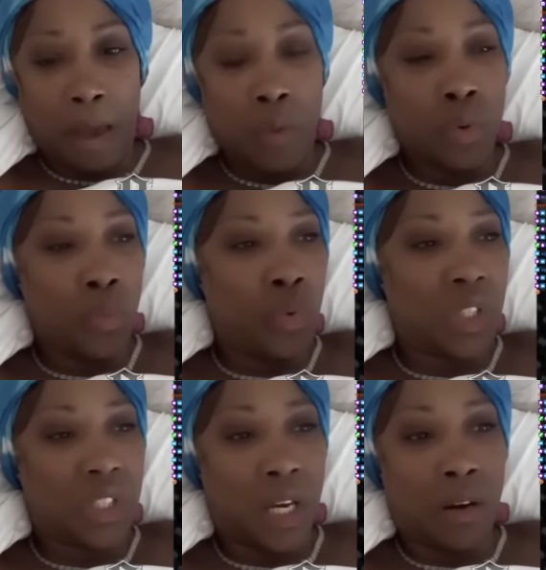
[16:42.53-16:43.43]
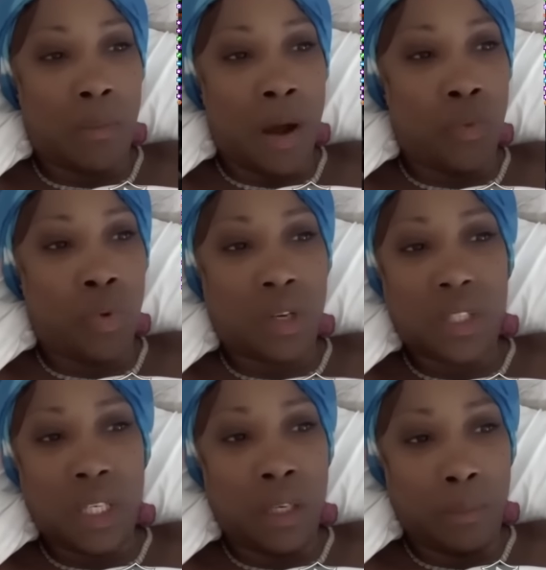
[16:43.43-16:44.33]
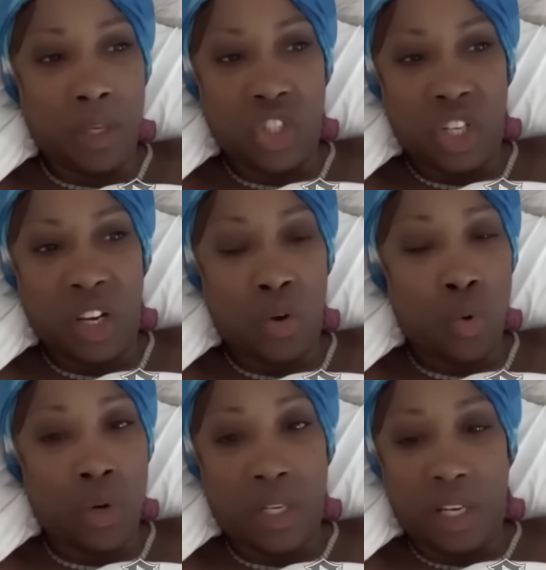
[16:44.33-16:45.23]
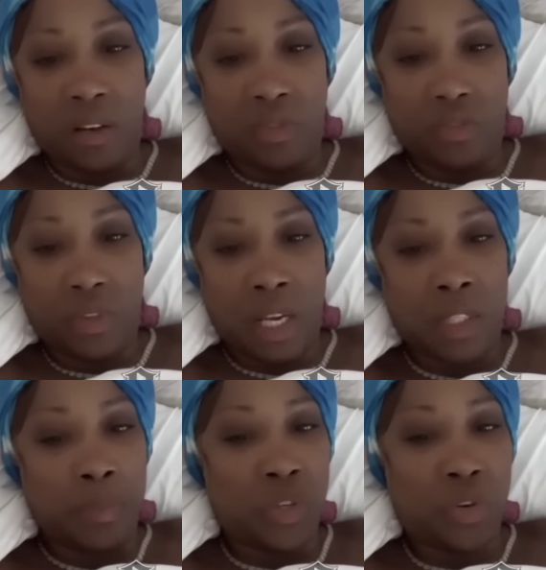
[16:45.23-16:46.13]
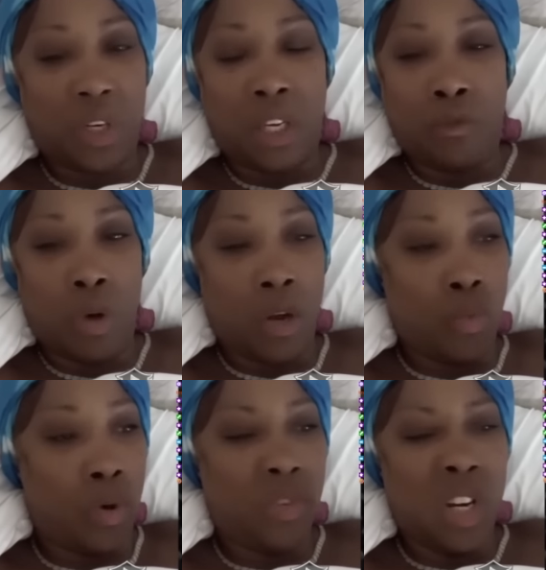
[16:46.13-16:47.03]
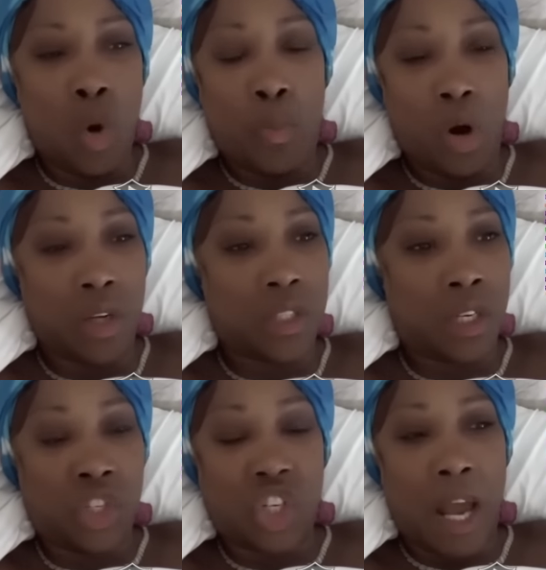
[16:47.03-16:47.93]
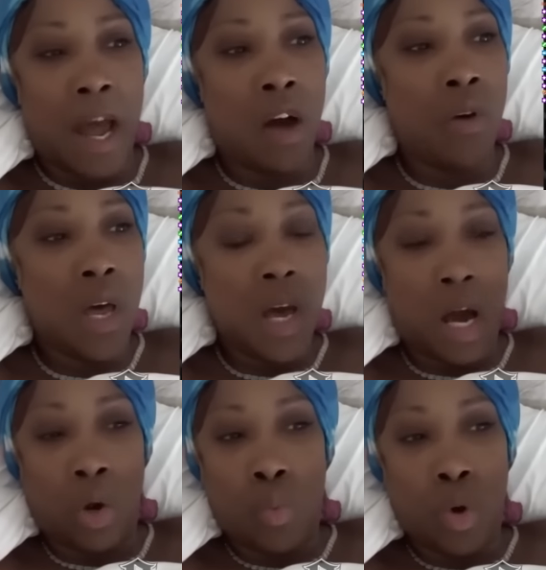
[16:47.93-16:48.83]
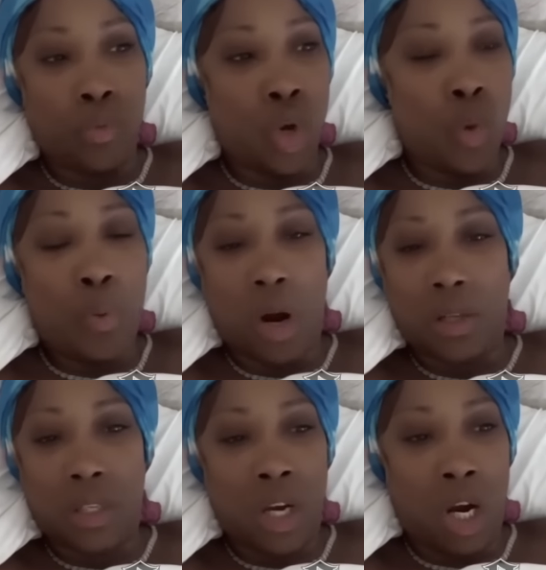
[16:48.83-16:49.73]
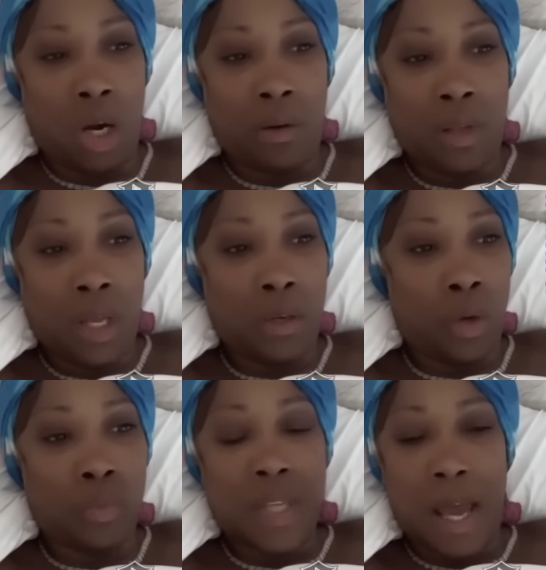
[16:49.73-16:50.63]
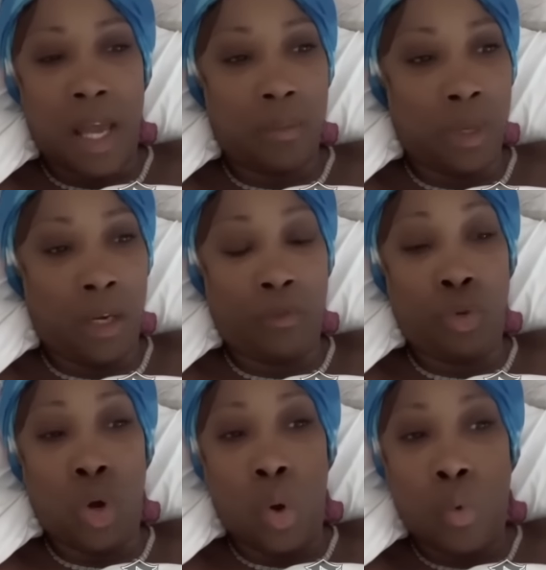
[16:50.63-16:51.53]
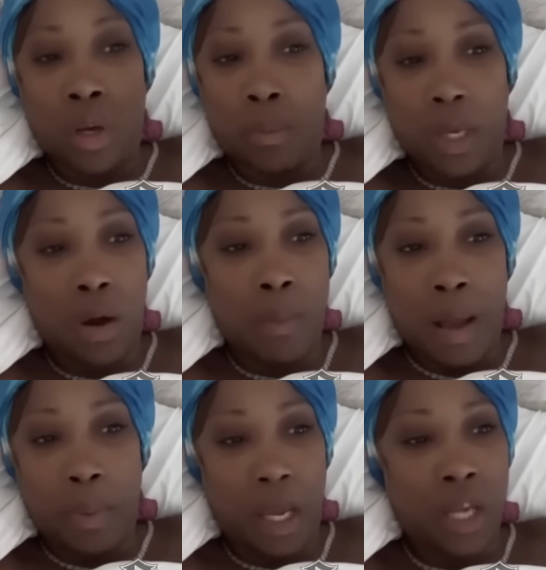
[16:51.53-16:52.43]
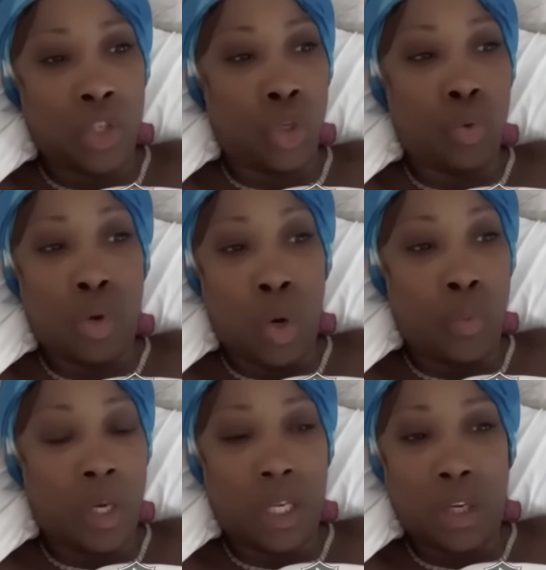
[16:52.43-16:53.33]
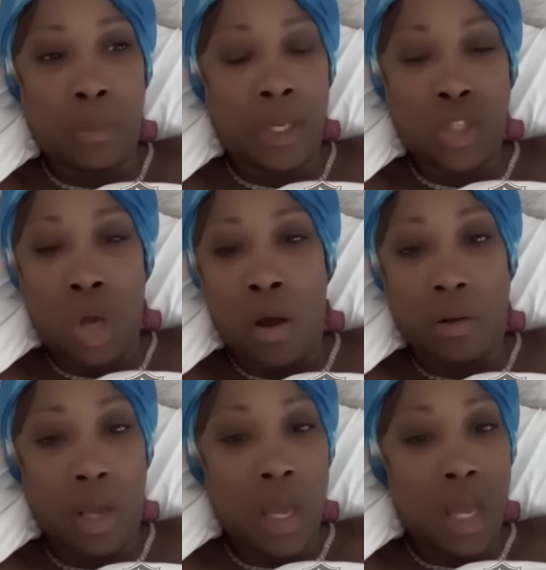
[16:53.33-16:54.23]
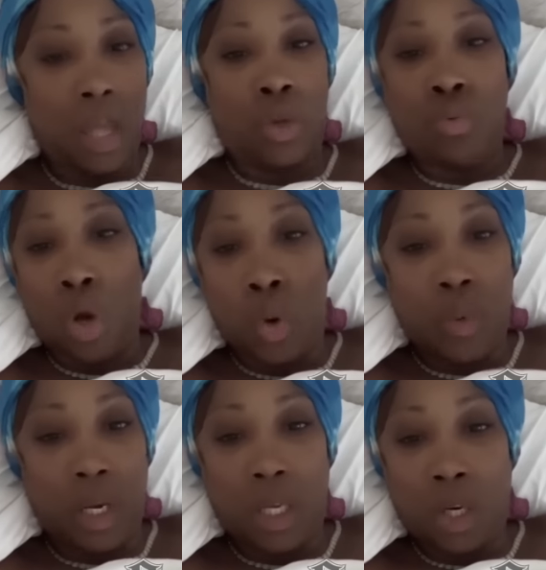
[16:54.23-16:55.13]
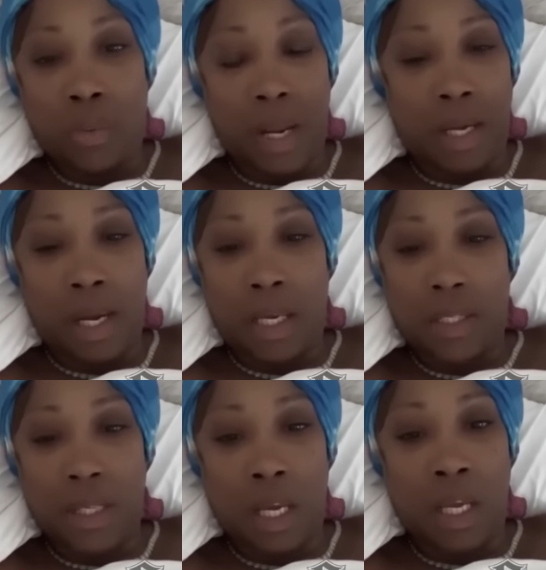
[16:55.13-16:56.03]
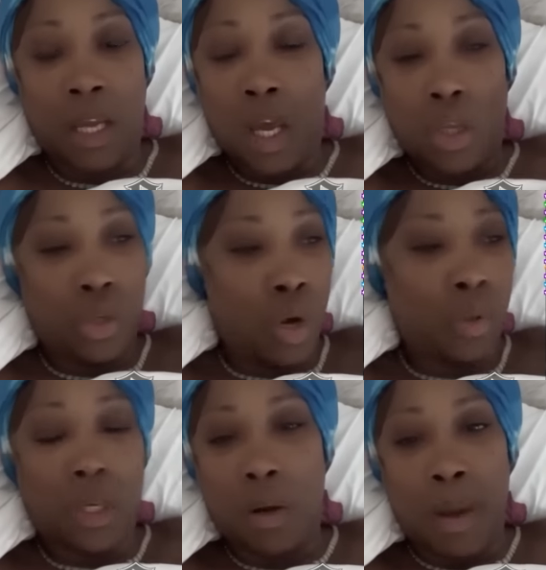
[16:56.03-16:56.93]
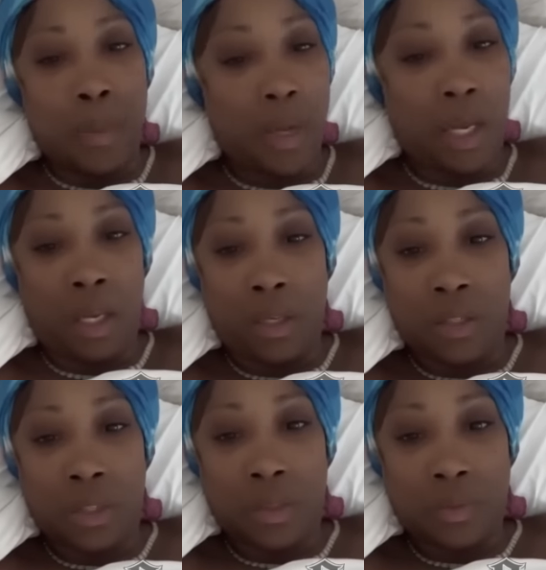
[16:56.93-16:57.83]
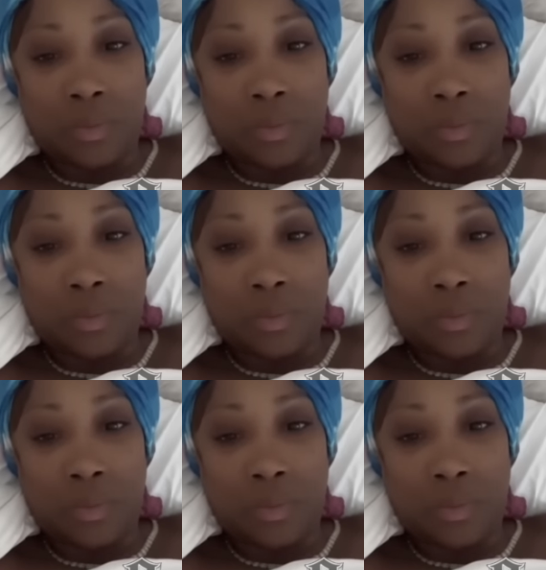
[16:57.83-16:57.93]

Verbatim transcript: I wouldn't wish that on my worst enemy, jail or... That's pure evil. I don't want no parts of the child. I don't want no parts of her. Don't tag me in it. If you don't want to be on my page and you don't want to hear me talk and you don't want to hear what I got to say, don't get on my page.